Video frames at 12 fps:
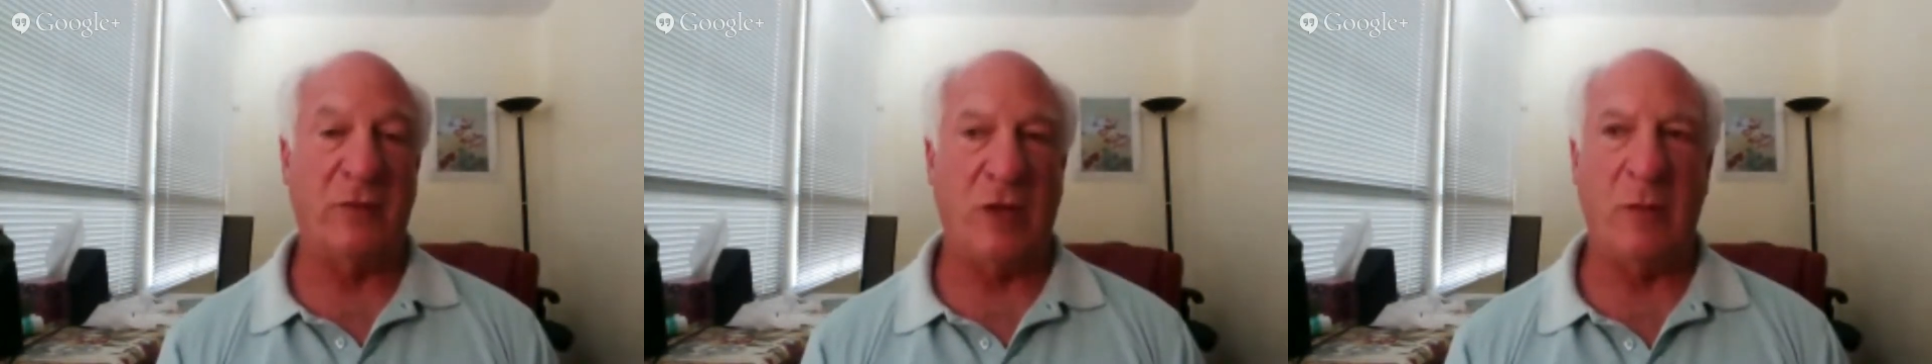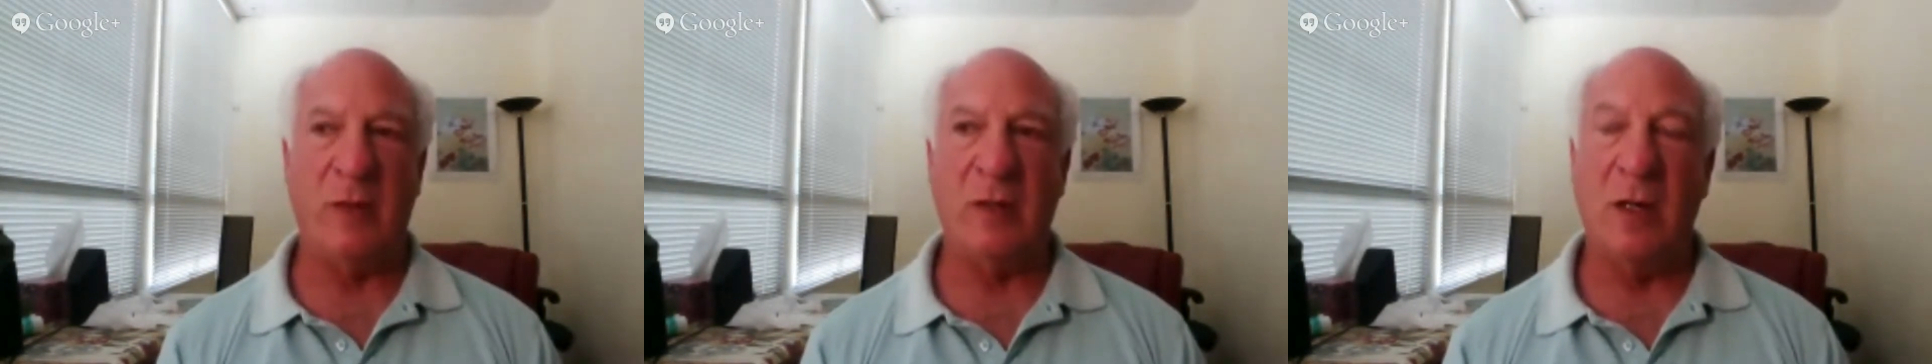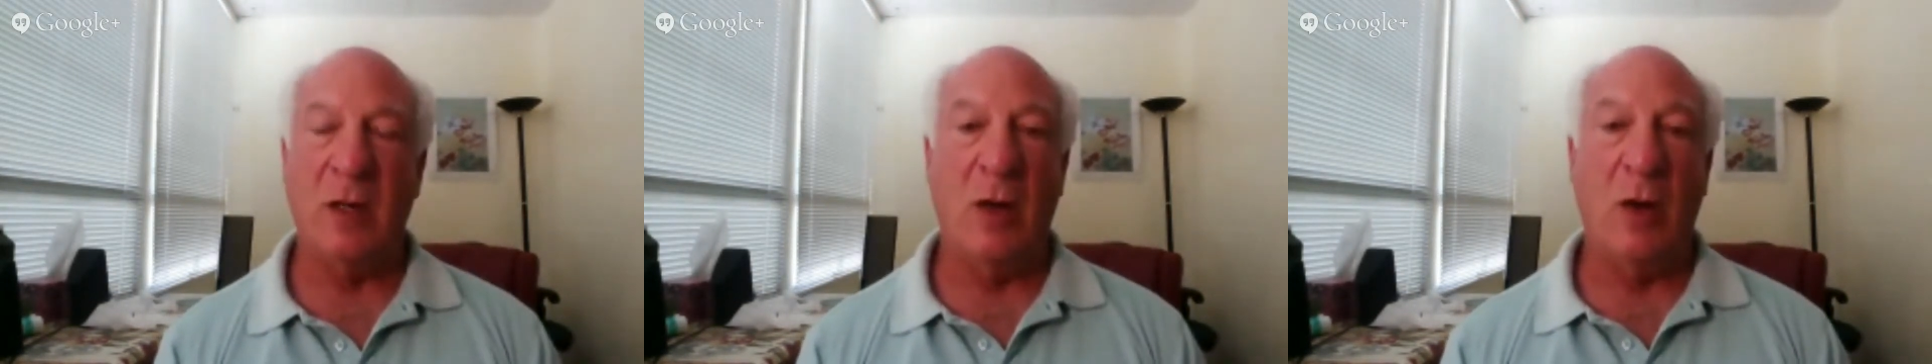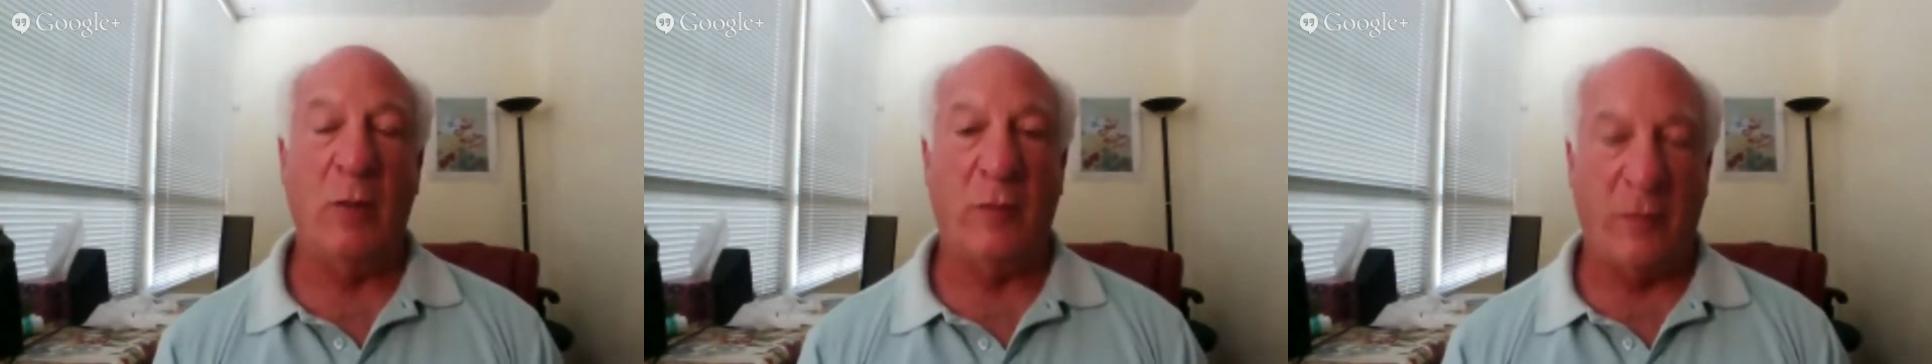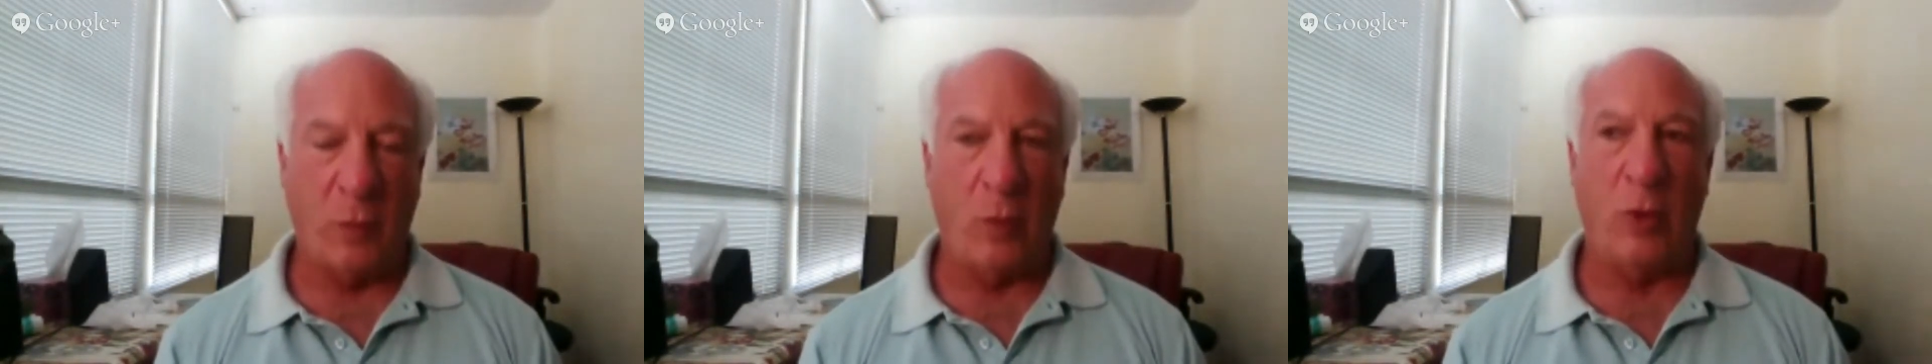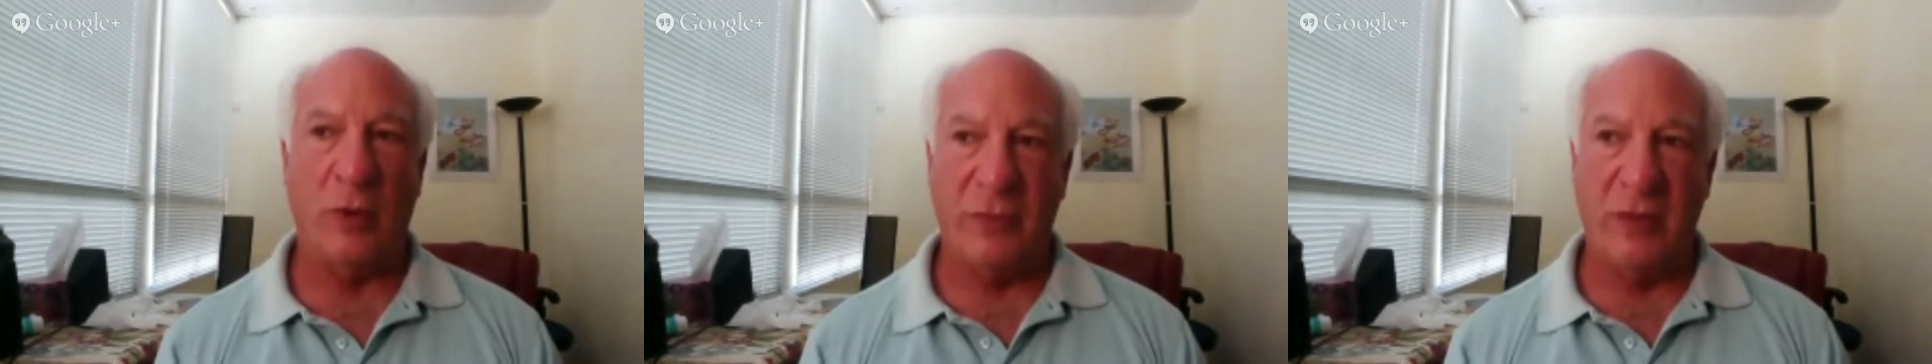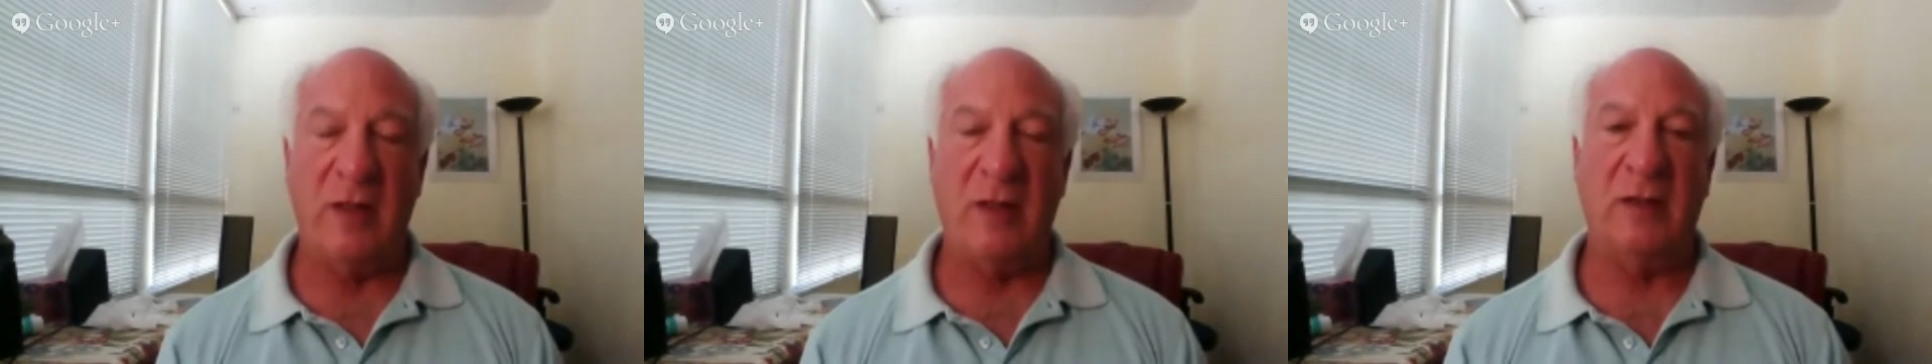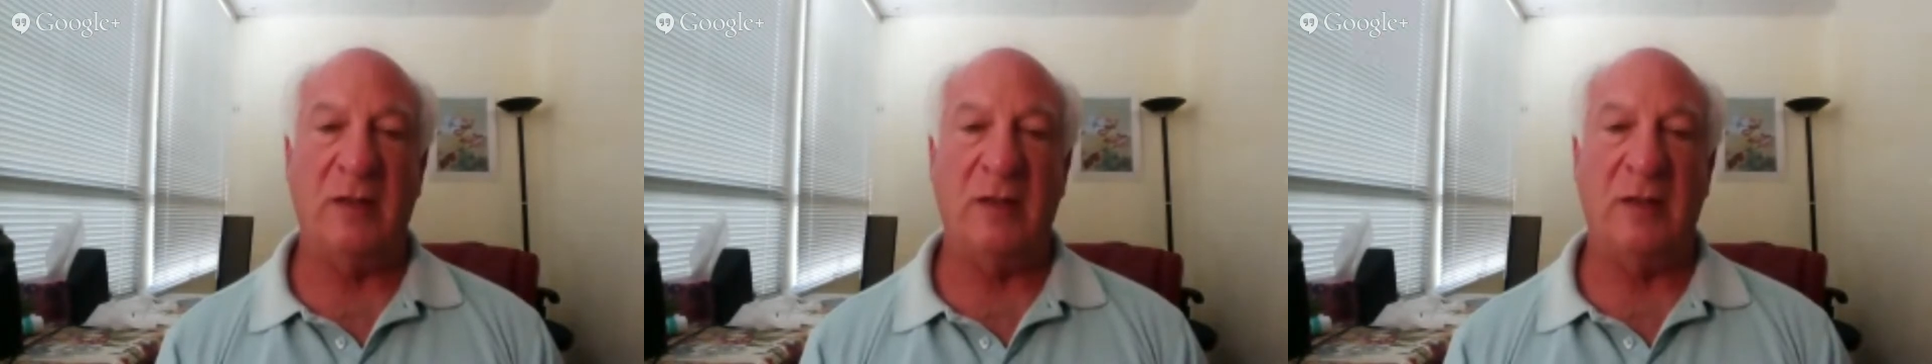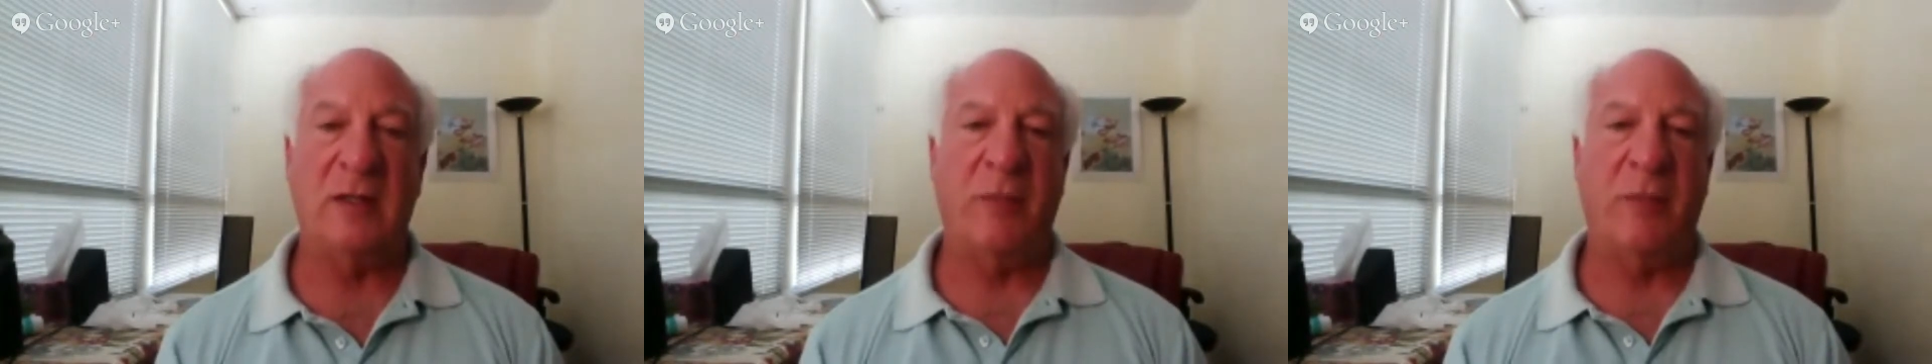treatment for these